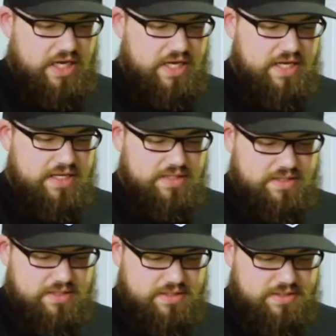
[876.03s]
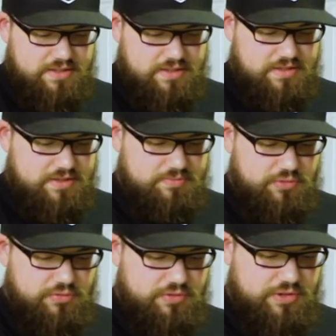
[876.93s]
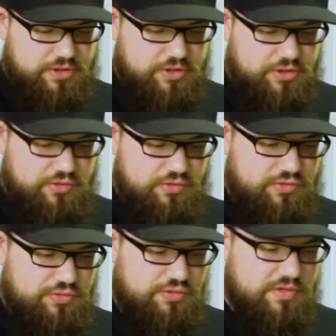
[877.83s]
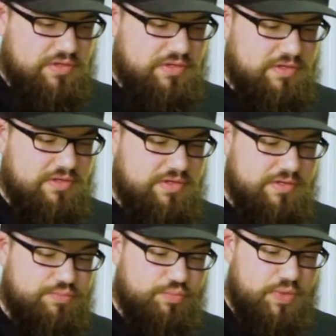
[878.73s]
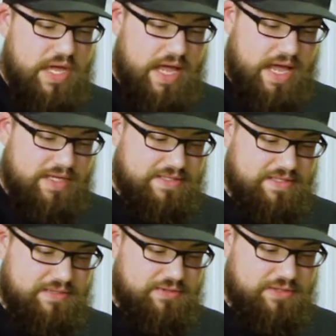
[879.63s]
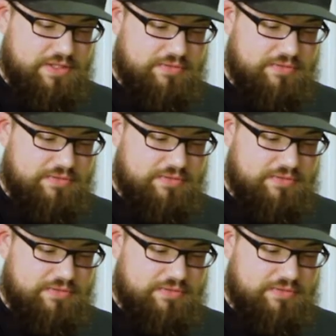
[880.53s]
And I'm going to pass the turn to you.